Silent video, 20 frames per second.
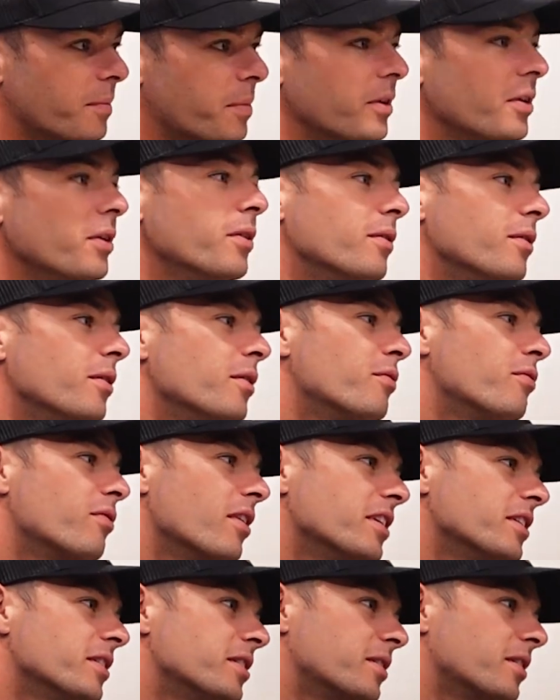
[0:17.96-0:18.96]
But you
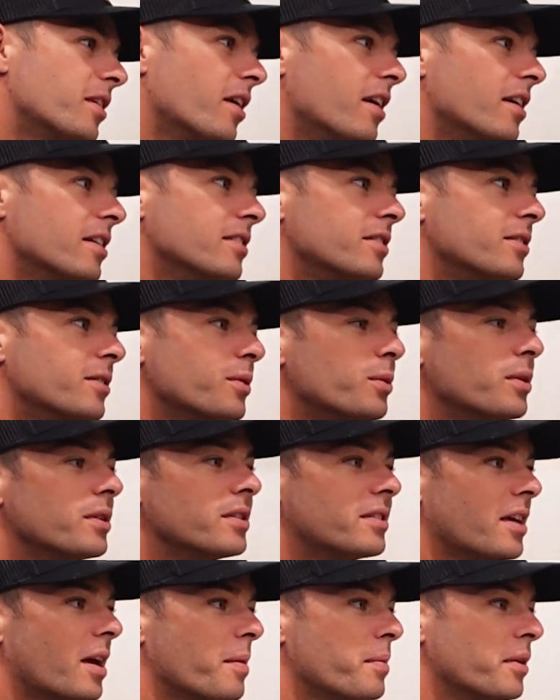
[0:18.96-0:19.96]
French guys, you
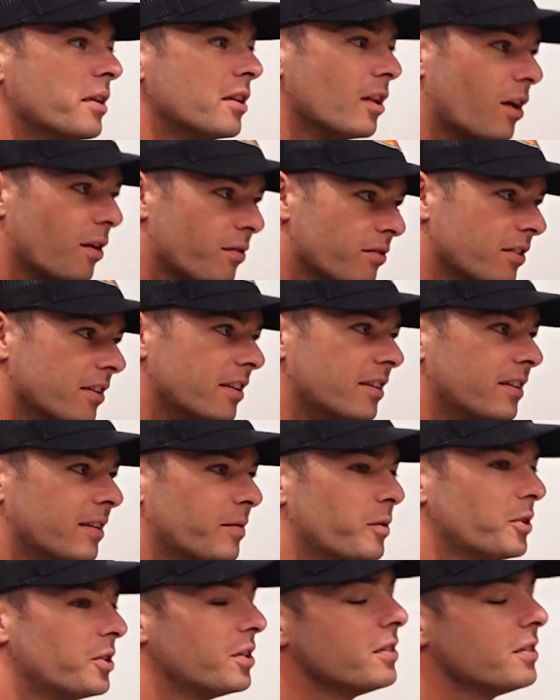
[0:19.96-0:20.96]
always say McLaughlin, which